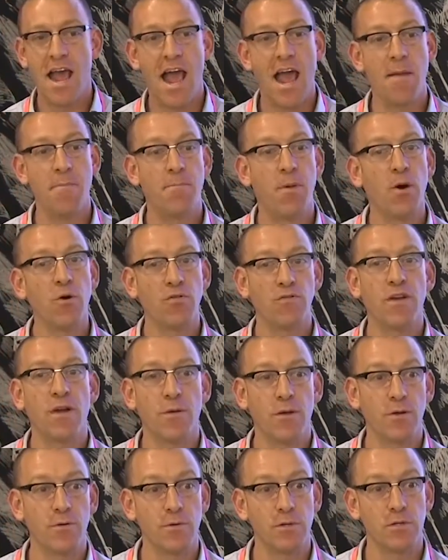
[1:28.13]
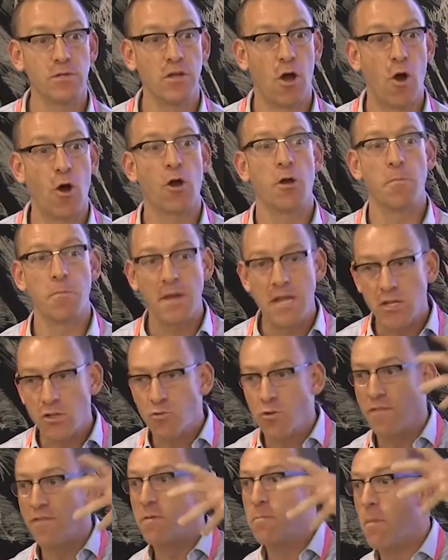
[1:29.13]
and both variables aren't being
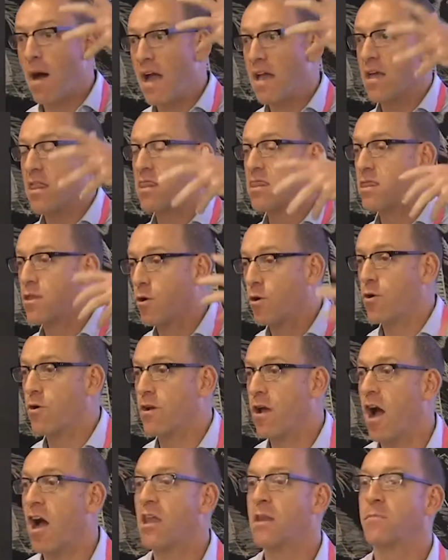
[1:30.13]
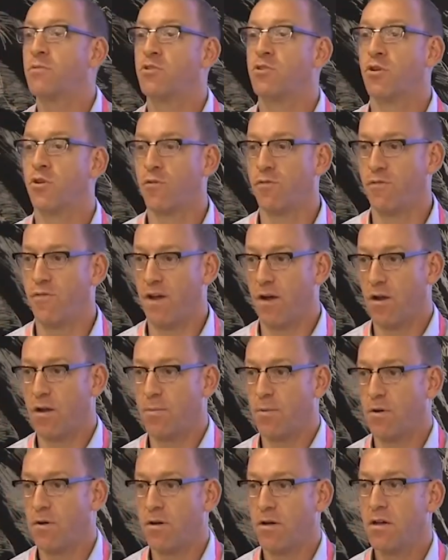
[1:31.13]
driven by a third unobserved
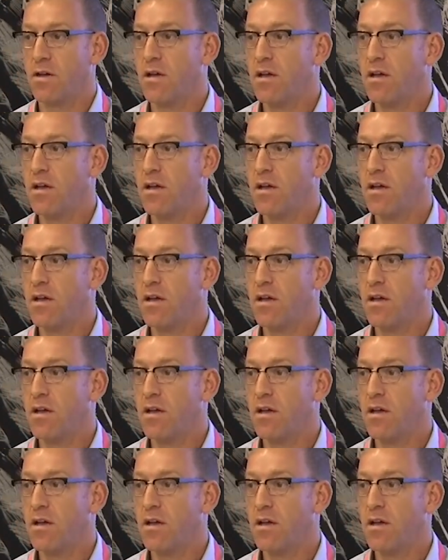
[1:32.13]
variable.